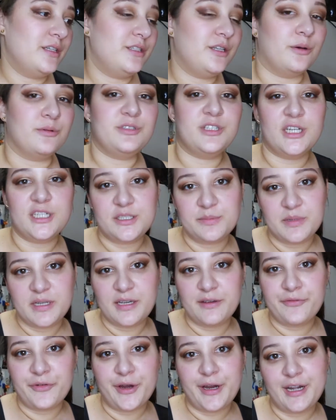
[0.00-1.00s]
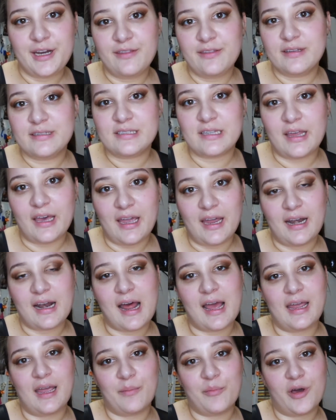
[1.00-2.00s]
Don't judge me for eating this late.
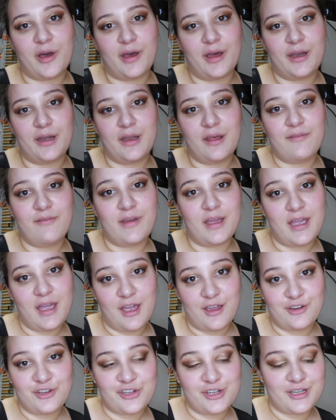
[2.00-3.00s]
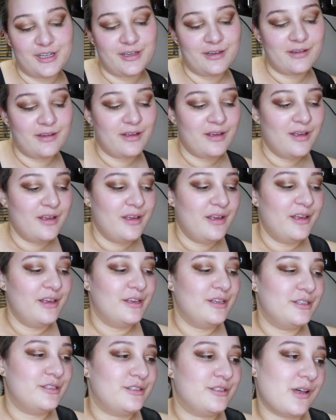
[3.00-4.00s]
I am on vacation,
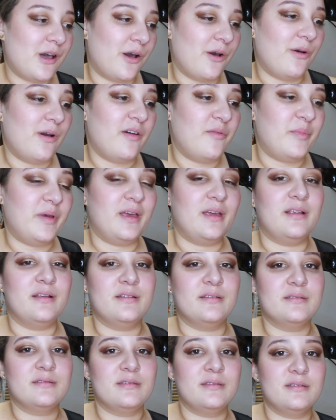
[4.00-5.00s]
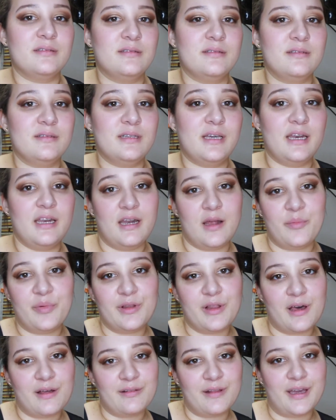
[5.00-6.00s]
so I've been getting up a
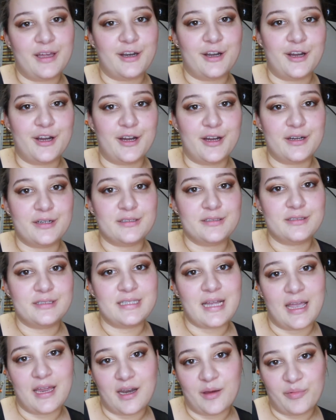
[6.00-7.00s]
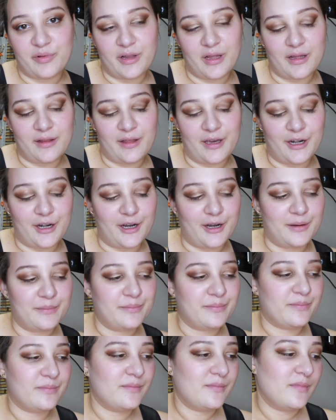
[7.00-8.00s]
lot later, staying up a lot later.
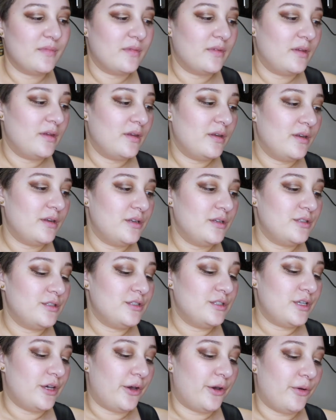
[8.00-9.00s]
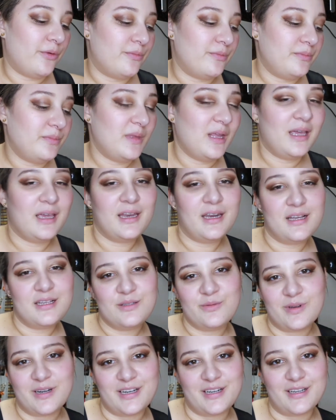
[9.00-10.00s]
So it
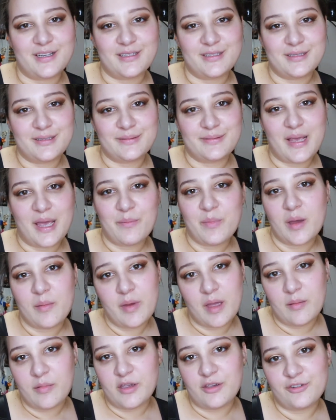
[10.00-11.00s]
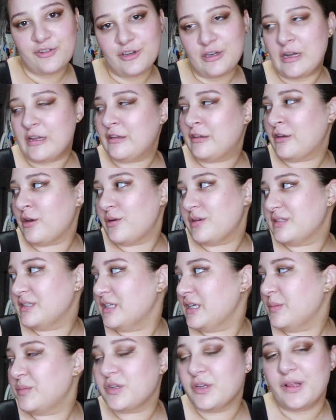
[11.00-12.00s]
is what it is. And my baby usually doesn't go to
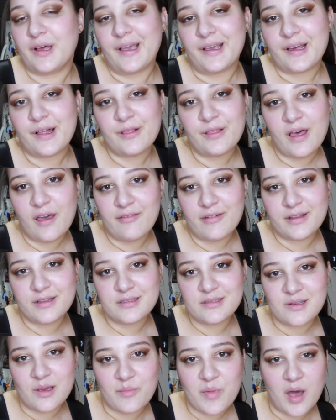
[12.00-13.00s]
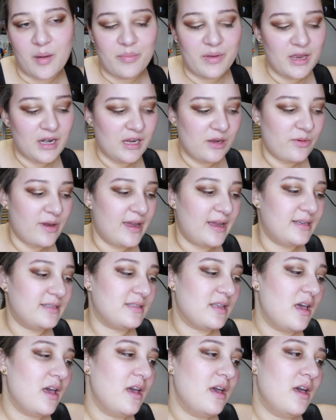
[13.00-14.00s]
sleep till like 11, so I'm up
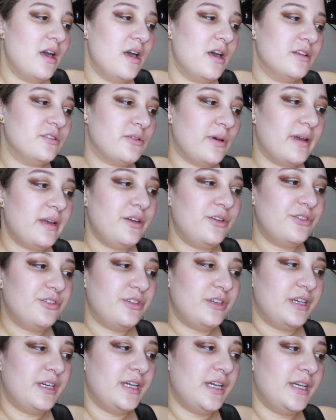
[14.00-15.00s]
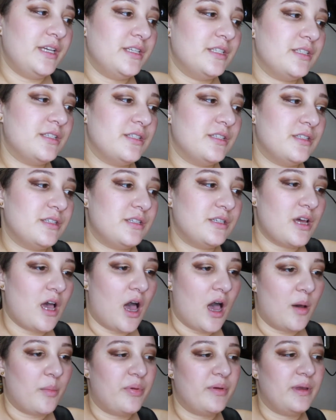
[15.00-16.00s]
anyways. So I usually
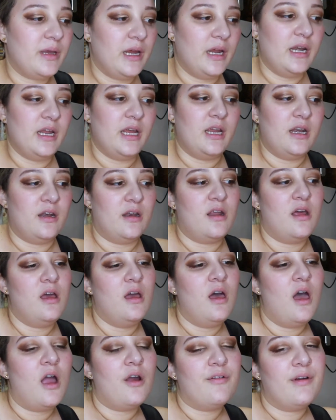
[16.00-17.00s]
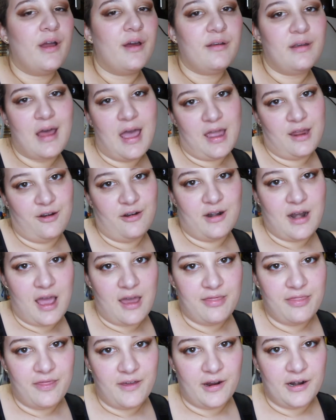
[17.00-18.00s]
stop eating around 9 or
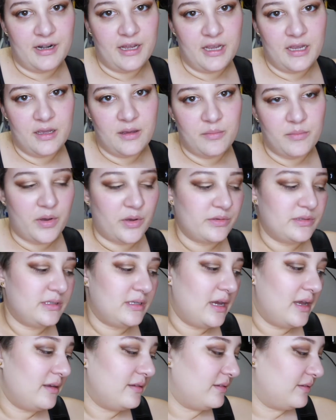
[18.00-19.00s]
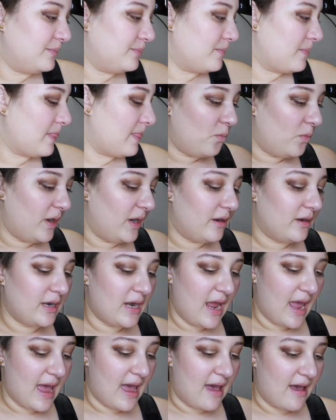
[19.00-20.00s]
9:30 most days. We are
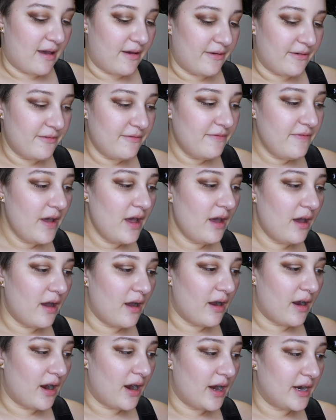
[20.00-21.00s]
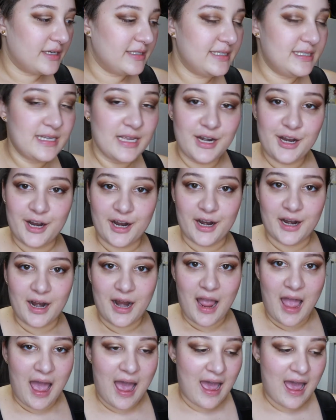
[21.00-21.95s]
gonna have our dinner.